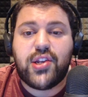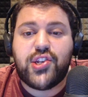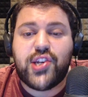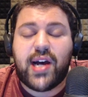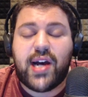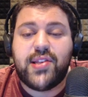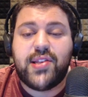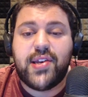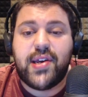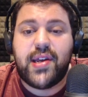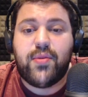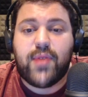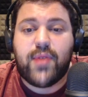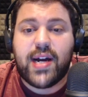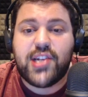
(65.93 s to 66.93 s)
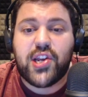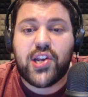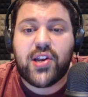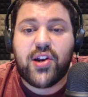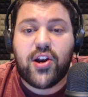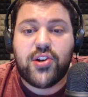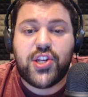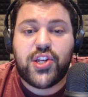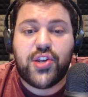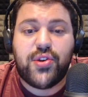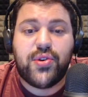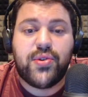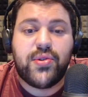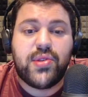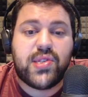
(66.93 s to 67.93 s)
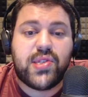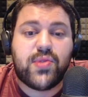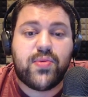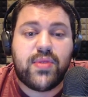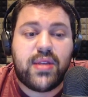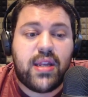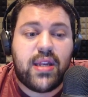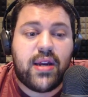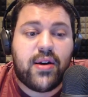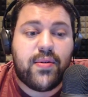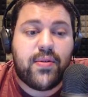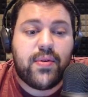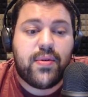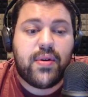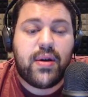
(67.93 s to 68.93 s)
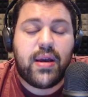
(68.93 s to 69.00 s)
childhood watching cartoons, you know,